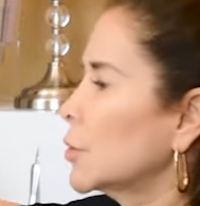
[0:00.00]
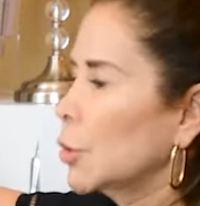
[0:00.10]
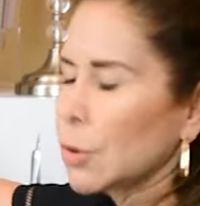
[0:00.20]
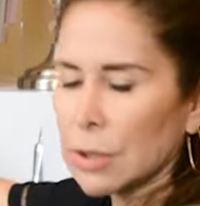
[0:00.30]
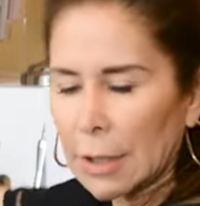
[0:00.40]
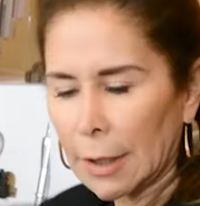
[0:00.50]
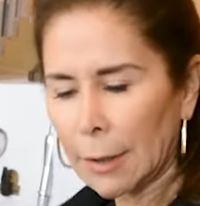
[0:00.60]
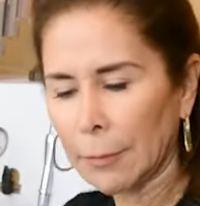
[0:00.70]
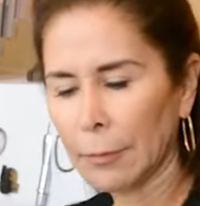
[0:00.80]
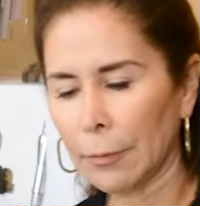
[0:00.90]
you
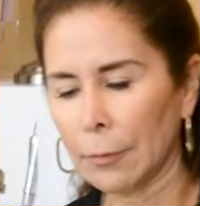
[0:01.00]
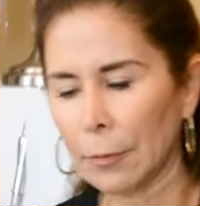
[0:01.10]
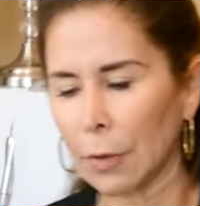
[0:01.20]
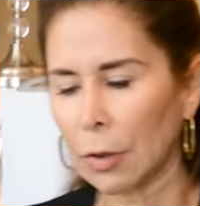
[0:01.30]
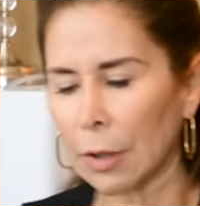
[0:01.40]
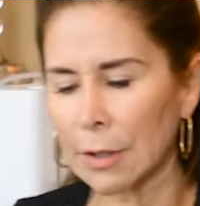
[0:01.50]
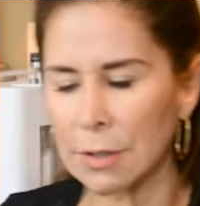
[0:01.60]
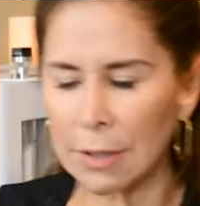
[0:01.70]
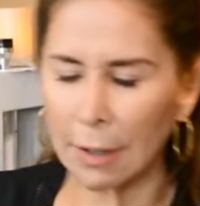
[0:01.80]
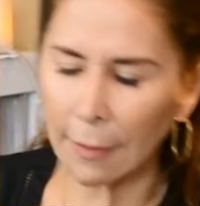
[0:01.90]
see, you can
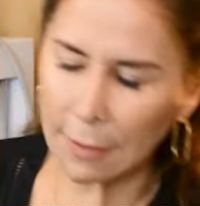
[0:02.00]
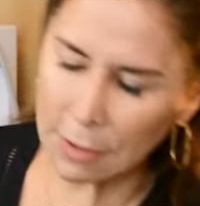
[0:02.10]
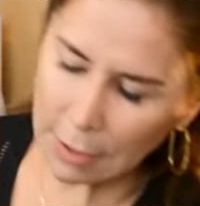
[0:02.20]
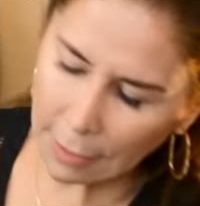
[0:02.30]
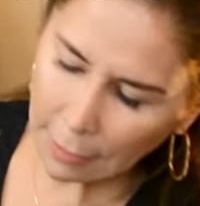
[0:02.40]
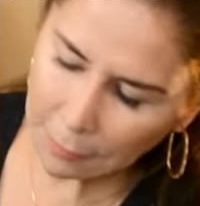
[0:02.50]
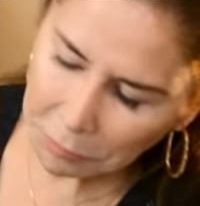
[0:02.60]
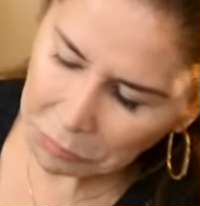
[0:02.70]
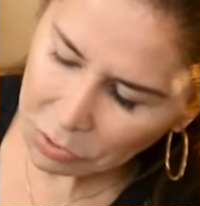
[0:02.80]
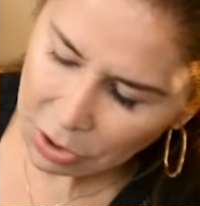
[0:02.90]
see that
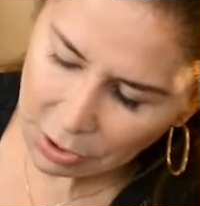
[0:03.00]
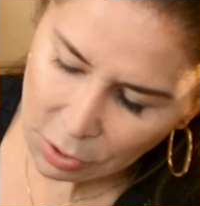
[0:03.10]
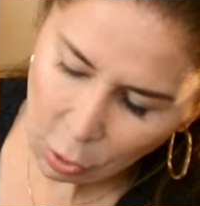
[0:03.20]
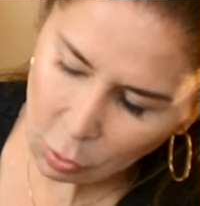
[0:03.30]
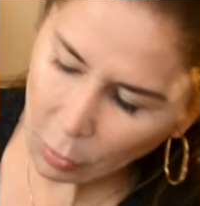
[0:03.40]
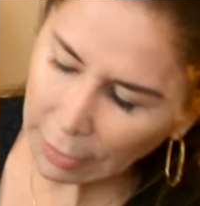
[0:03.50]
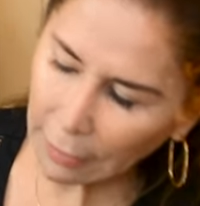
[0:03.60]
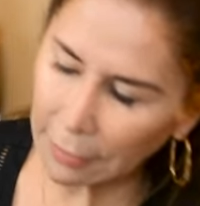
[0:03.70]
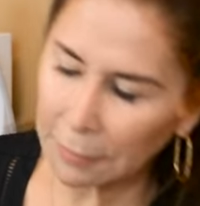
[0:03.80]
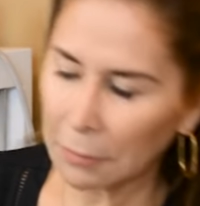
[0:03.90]
she's not
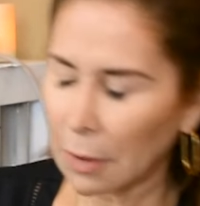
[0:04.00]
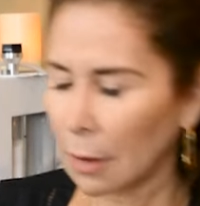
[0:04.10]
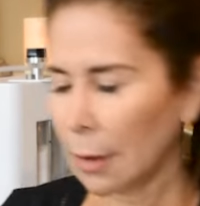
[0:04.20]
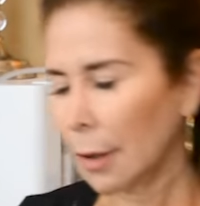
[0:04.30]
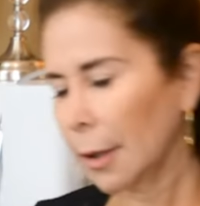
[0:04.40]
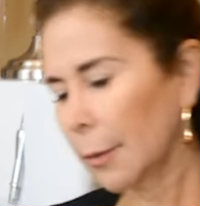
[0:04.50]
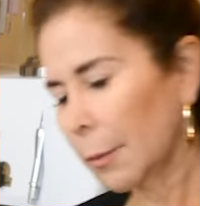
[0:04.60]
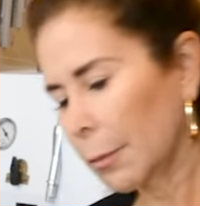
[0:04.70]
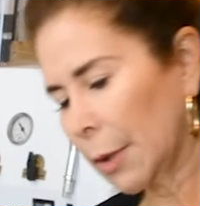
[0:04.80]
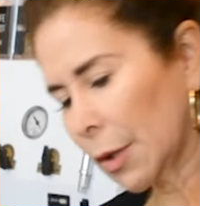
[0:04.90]
red
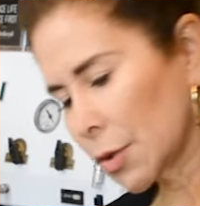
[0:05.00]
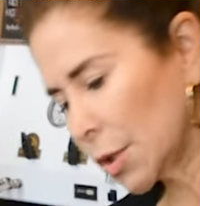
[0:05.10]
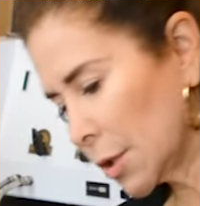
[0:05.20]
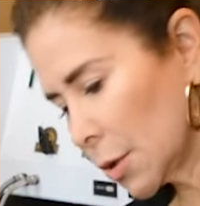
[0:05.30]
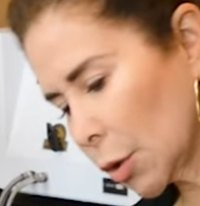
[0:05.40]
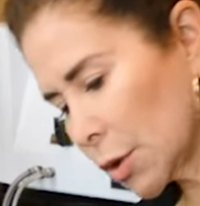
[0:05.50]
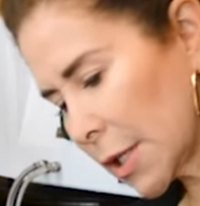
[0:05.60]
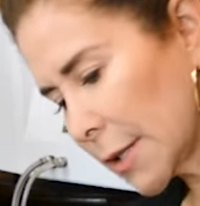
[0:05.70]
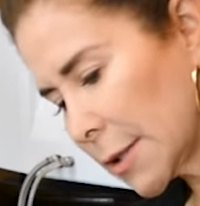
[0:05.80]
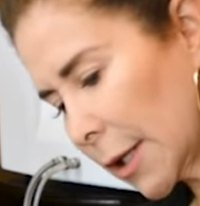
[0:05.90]
because she's not
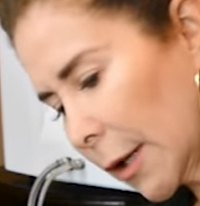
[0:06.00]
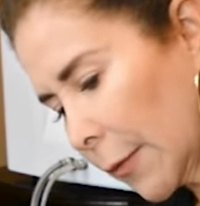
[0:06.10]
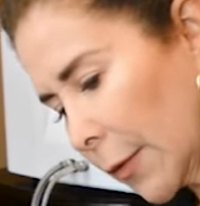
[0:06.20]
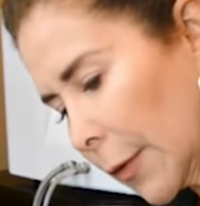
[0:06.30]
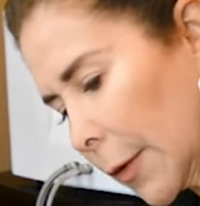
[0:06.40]
sensitive.